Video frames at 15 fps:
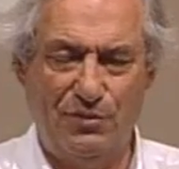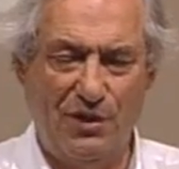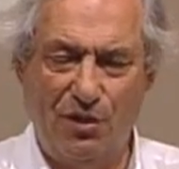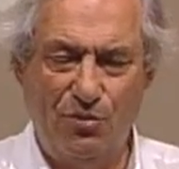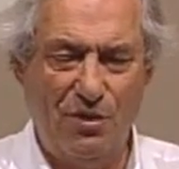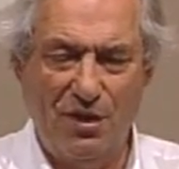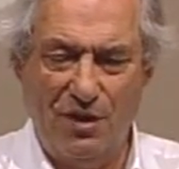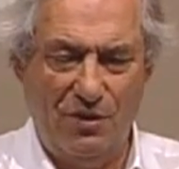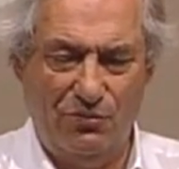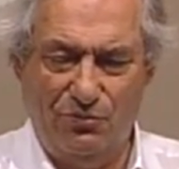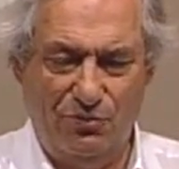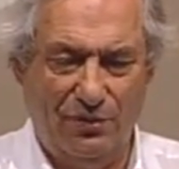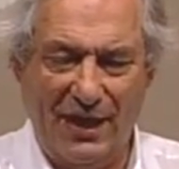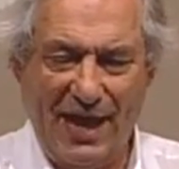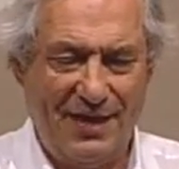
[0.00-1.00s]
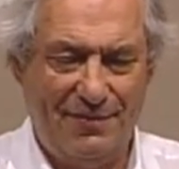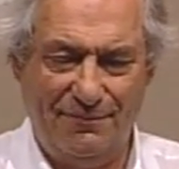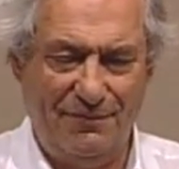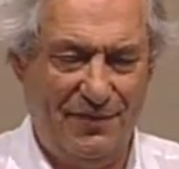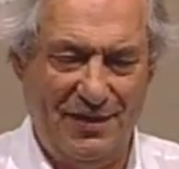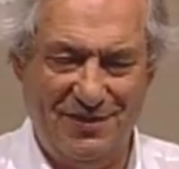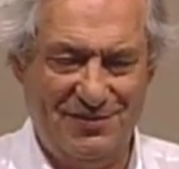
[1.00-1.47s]
know roulette.
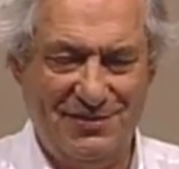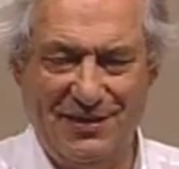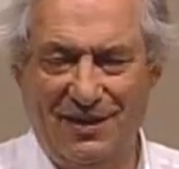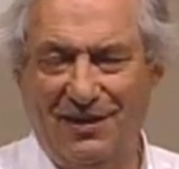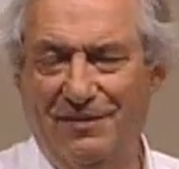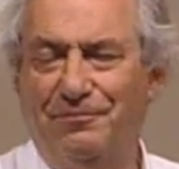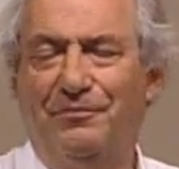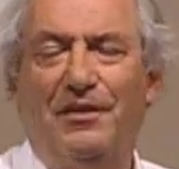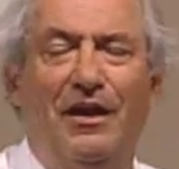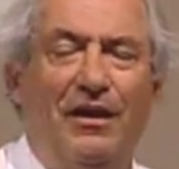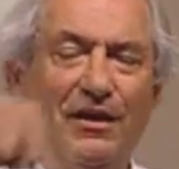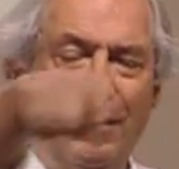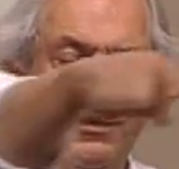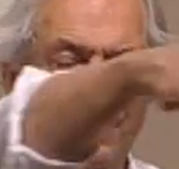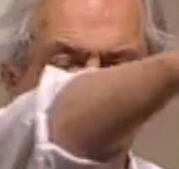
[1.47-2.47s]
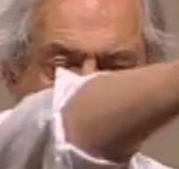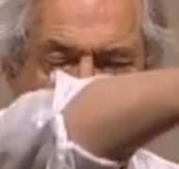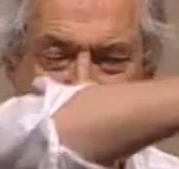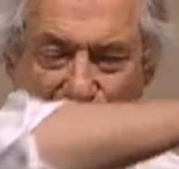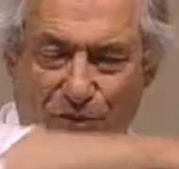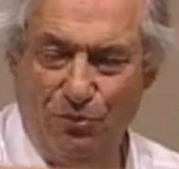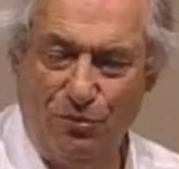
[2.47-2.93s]
There's a, a,
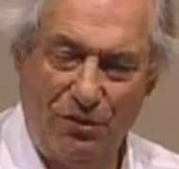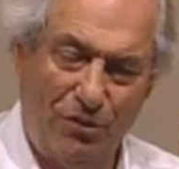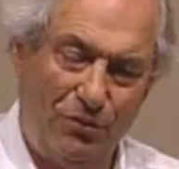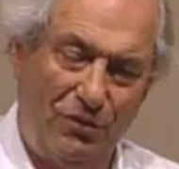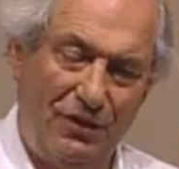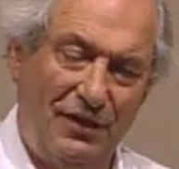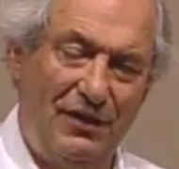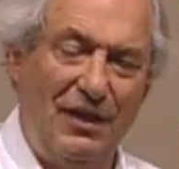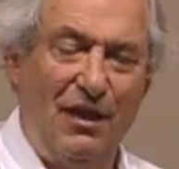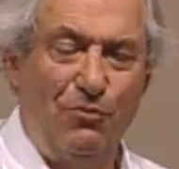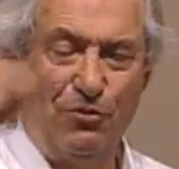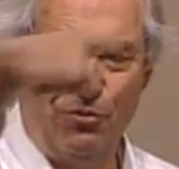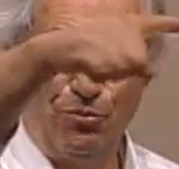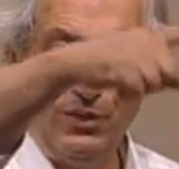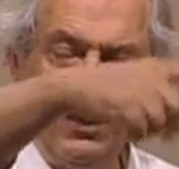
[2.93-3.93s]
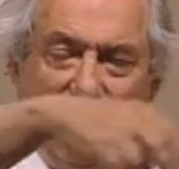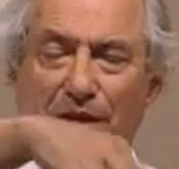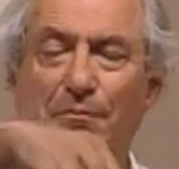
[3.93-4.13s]
a, a, an outer wheel.